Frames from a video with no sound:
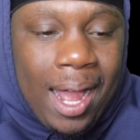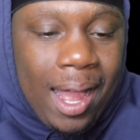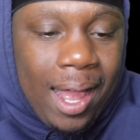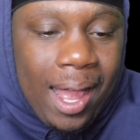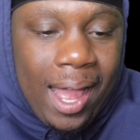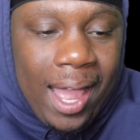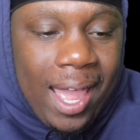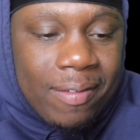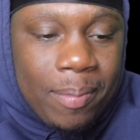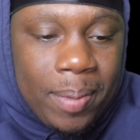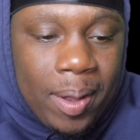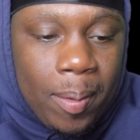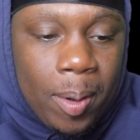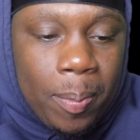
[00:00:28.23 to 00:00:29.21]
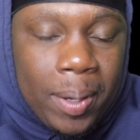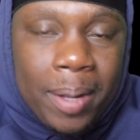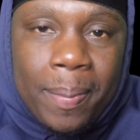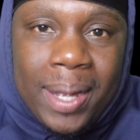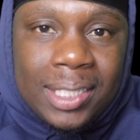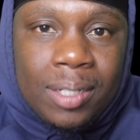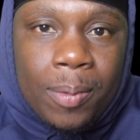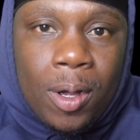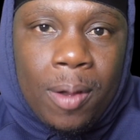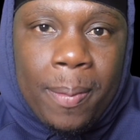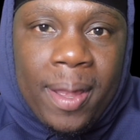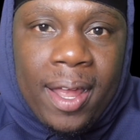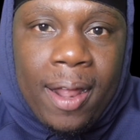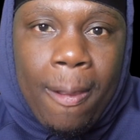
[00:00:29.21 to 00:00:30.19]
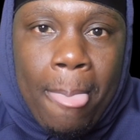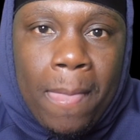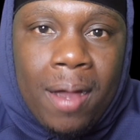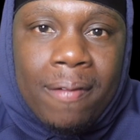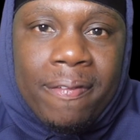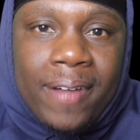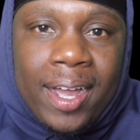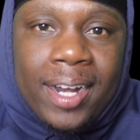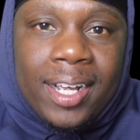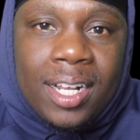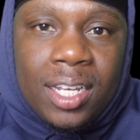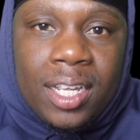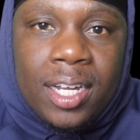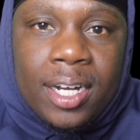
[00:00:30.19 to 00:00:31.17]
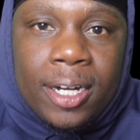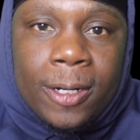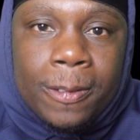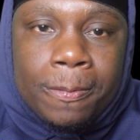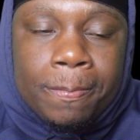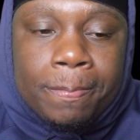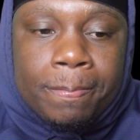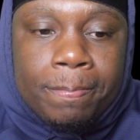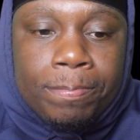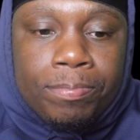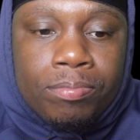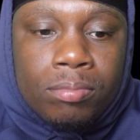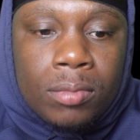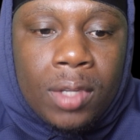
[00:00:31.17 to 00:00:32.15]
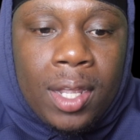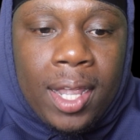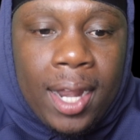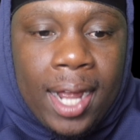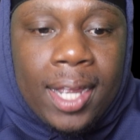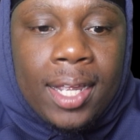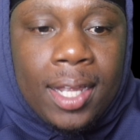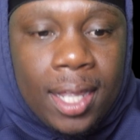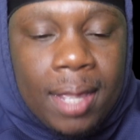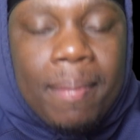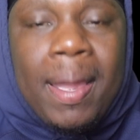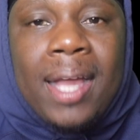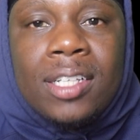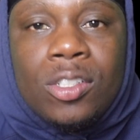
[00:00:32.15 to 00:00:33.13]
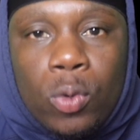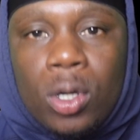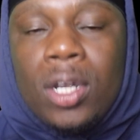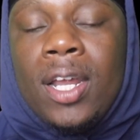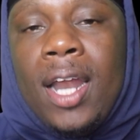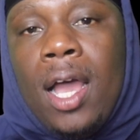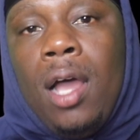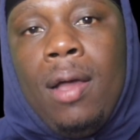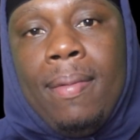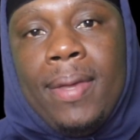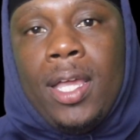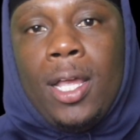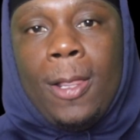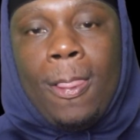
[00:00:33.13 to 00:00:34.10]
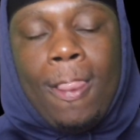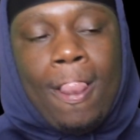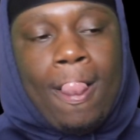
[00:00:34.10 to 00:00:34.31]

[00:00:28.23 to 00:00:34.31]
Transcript: I haven't been able to play basketball, man. I'm finally clear, and I can get back to working out, man.